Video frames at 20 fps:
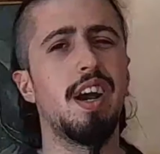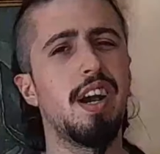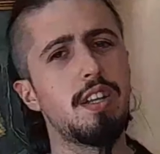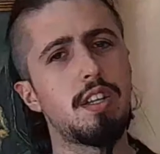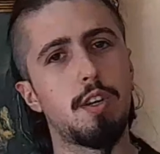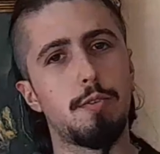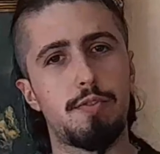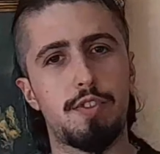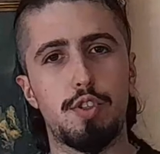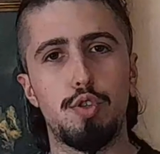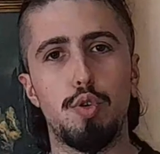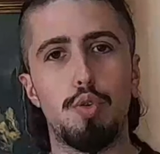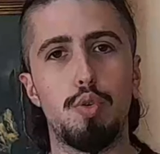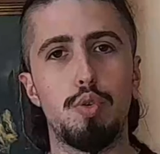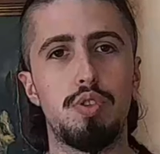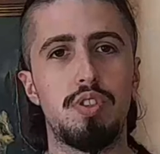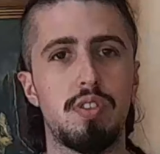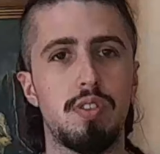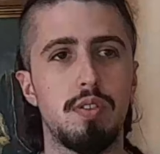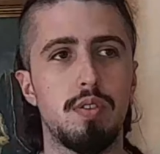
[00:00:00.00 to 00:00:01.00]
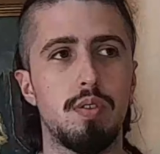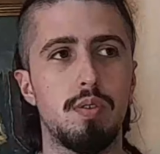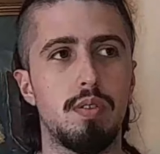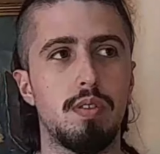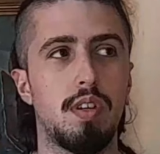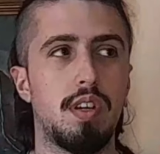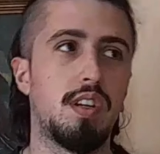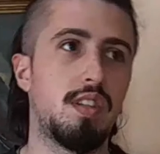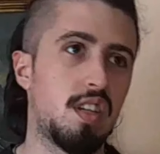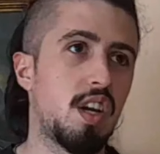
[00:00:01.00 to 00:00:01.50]
I love swords
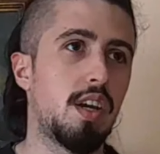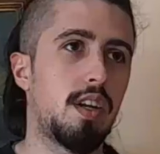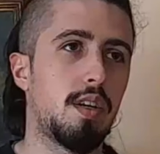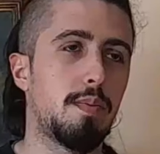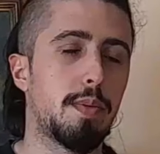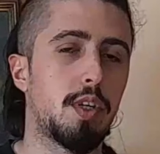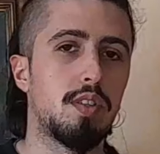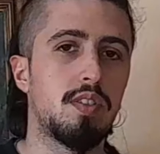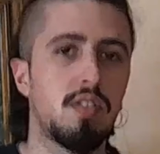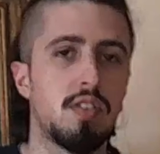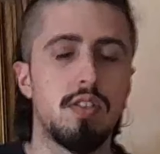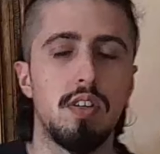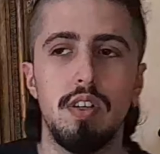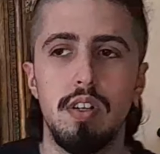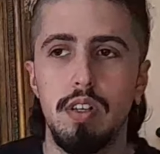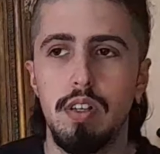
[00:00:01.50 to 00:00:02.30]
and animals,